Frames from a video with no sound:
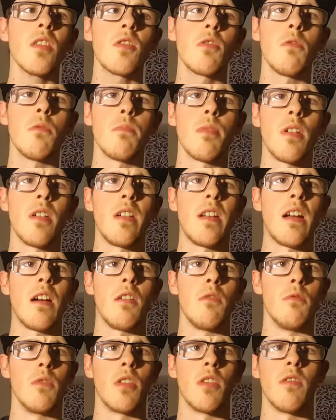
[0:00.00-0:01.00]
Someone pointed
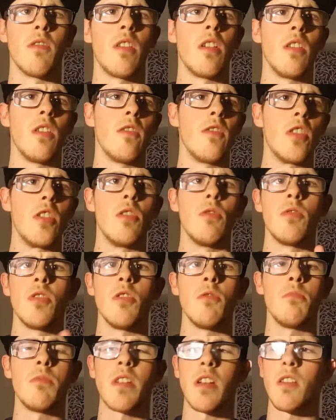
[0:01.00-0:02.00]
out on another
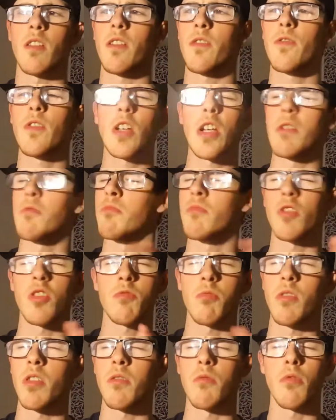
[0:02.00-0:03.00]
YouTube channel, I forget
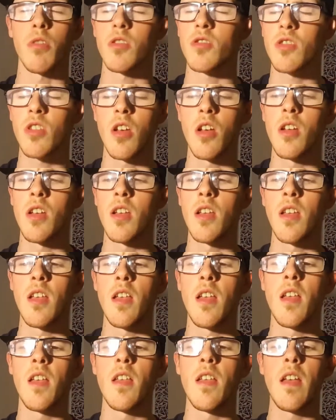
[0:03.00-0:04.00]
which one it was.
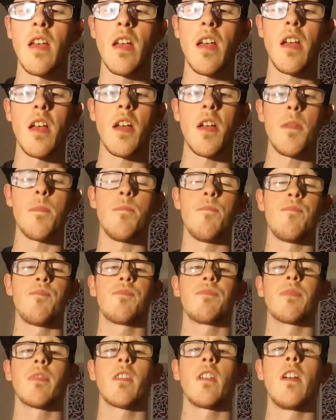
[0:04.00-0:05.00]

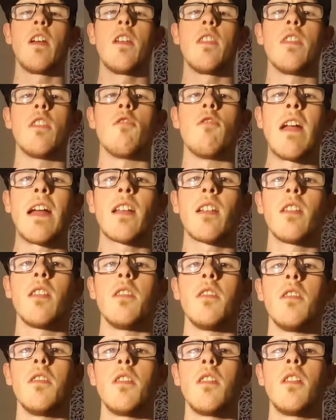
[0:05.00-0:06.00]
They
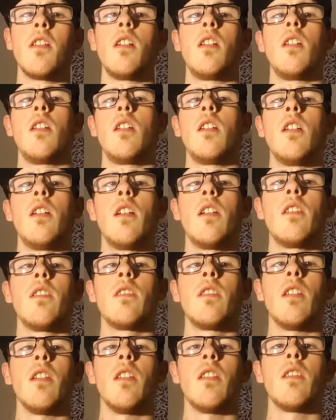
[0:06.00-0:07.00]
reckon
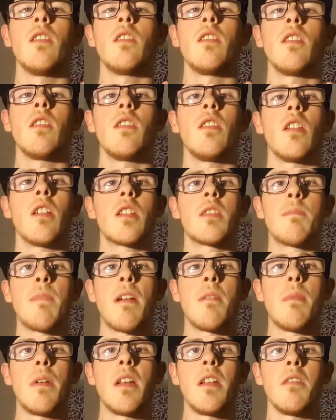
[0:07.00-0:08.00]
that they
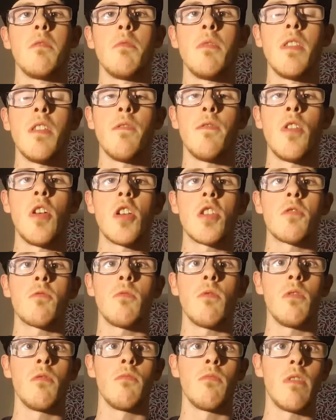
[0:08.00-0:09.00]
experimented with the
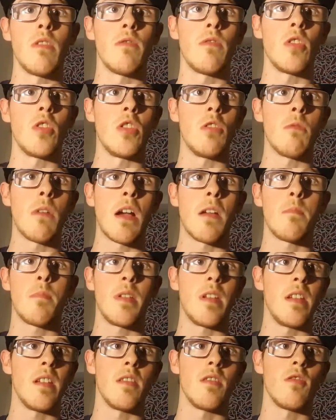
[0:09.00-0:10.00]
first one with a new
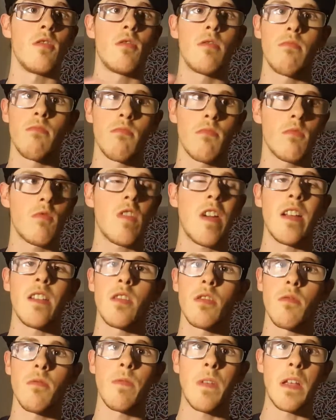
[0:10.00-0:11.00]
IP and
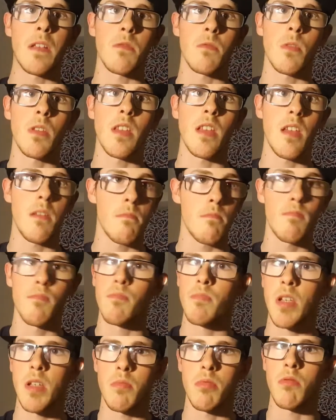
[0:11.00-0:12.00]
tried some things with it.
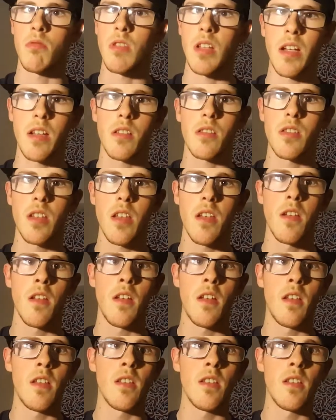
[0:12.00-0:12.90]
People liked it.